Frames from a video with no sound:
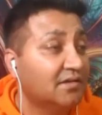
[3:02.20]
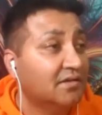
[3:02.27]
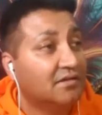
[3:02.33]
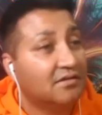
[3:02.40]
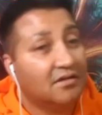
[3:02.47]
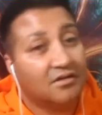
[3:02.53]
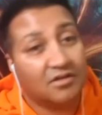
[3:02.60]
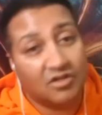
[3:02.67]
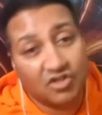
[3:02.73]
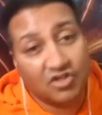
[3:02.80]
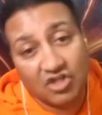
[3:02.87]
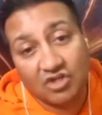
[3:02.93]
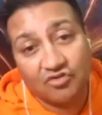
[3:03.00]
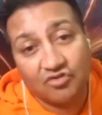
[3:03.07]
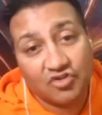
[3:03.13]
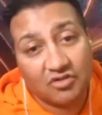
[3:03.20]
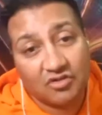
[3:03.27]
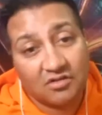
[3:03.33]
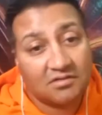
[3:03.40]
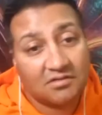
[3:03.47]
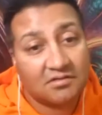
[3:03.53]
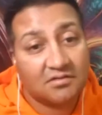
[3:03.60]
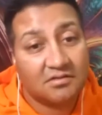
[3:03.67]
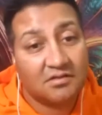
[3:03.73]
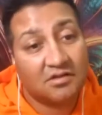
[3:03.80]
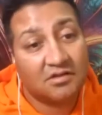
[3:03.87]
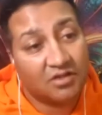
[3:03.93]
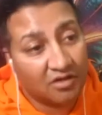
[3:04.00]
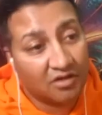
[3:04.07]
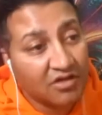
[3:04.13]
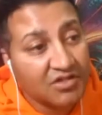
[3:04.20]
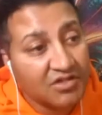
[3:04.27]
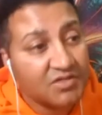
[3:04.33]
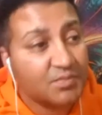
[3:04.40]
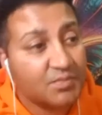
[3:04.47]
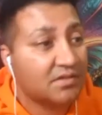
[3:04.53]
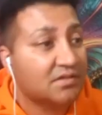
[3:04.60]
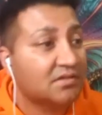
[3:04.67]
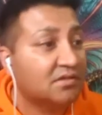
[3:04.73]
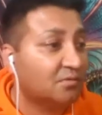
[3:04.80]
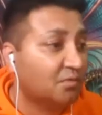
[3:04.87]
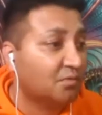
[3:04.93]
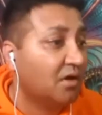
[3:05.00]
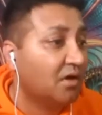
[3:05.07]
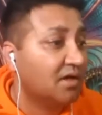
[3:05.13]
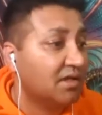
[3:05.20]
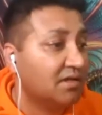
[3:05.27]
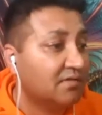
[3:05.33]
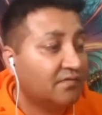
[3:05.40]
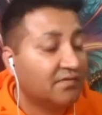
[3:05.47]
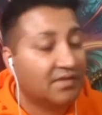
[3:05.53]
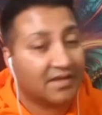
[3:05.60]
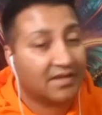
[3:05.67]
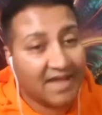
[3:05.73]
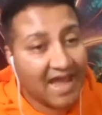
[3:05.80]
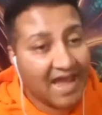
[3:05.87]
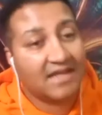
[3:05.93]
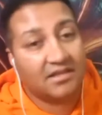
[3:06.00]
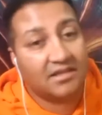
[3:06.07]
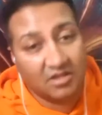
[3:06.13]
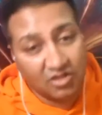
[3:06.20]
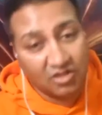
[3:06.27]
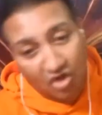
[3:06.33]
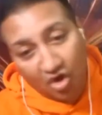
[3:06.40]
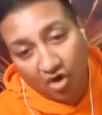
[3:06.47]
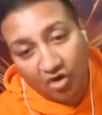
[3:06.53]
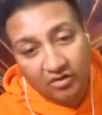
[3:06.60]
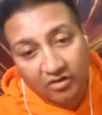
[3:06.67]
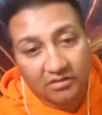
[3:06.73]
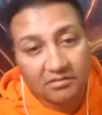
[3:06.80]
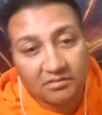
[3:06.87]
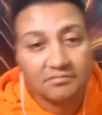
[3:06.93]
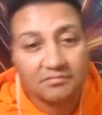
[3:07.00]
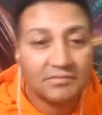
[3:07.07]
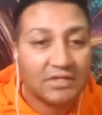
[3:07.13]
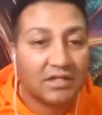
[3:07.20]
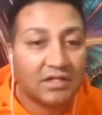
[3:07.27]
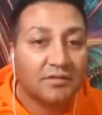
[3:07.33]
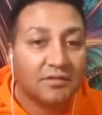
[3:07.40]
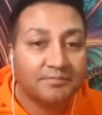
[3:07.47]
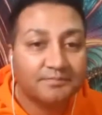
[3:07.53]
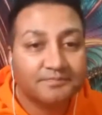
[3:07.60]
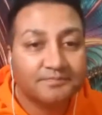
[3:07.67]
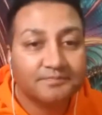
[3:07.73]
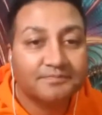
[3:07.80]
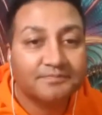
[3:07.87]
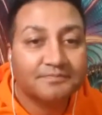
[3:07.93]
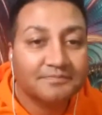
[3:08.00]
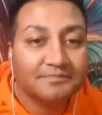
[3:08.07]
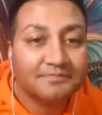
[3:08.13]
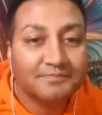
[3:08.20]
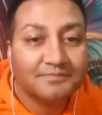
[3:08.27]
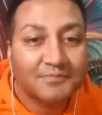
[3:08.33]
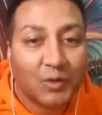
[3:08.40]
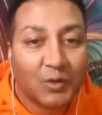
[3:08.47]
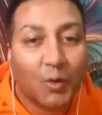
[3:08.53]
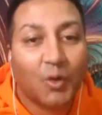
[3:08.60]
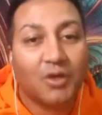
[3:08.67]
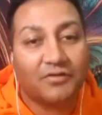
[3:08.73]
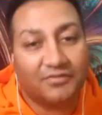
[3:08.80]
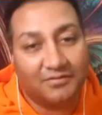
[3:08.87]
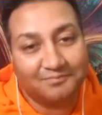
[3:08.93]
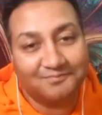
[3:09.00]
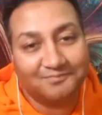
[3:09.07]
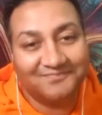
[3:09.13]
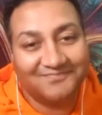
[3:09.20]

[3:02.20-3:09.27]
you know, your children, you know, your husband, your wife, the cat, the dog, you know, all of them.